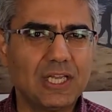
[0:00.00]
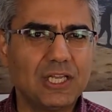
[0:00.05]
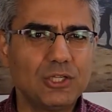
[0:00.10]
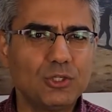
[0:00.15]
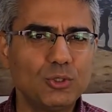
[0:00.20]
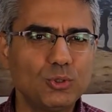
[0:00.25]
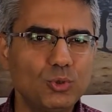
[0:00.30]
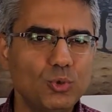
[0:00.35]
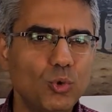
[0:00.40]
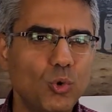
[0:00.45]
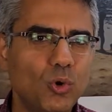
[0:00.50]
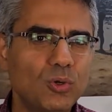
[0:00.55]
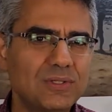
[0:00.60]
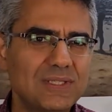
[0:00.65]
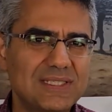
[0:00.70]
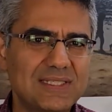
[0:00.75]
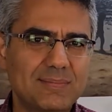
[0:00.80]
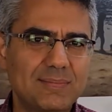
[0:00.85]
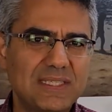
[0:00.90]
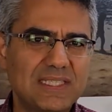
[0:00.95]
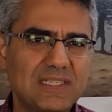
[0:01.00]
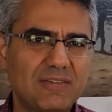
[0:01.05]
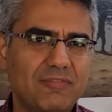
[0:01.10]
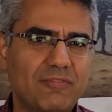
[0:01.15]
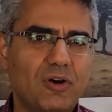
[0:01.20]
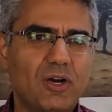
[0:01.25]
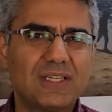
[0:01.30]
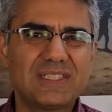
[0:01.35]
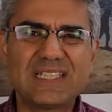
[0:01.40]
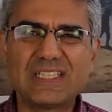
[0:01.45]
you don't
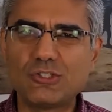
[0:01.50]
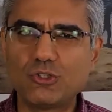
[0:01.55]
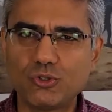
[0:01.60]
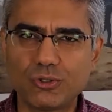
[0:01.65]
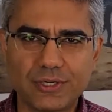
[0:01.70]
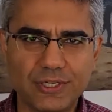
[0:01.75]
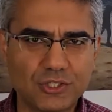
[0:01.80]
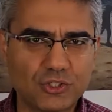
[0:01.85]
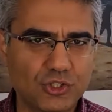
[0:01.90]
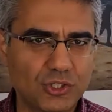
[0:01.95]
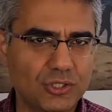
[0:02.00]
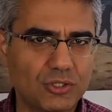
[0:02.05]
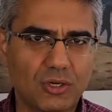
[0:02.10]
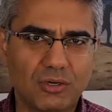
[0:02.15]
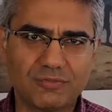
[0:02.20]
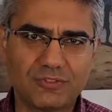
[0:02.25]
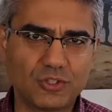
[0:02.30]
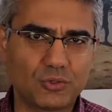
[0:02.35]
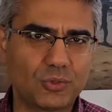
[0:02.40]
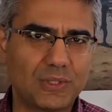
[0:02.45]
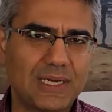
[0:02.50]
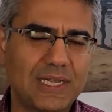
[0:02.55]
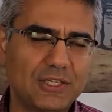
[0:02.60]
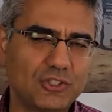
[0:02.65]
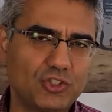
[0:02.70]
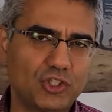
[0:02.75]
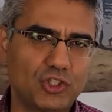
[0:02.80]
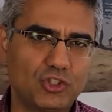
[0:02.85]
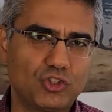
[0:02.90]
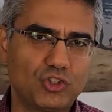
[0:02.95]
specify the direction of the
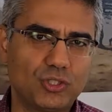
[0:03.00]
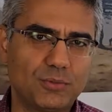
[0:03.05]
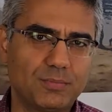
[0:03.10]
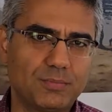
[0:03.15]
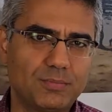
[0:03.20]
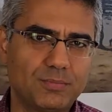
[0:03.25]
relationship.